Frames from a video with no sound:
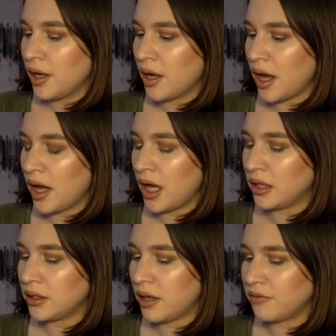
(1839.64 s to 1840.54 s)

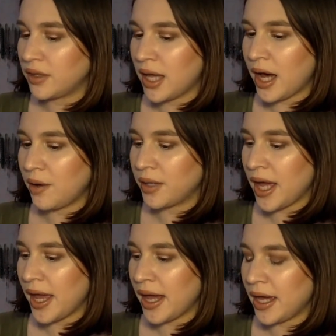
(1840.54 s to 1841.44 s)
Love Cloud
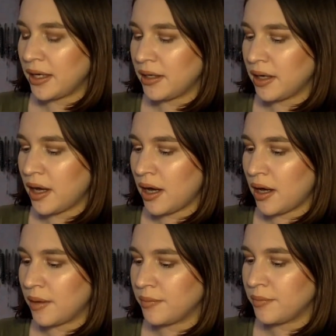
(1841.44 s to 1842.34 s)
and
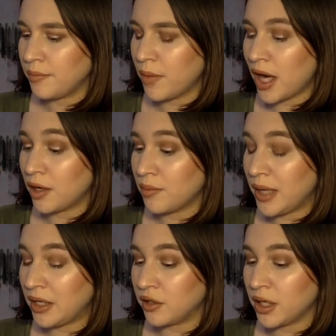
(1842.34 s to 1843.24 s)
Modern
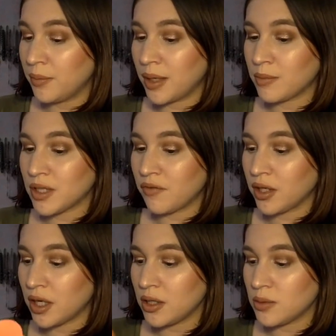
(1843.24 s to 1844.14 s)
Mandarin, but I'm definitely
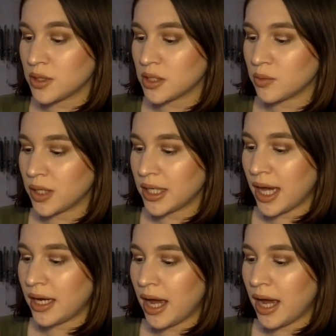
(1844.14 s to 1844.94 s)
going to use this one again.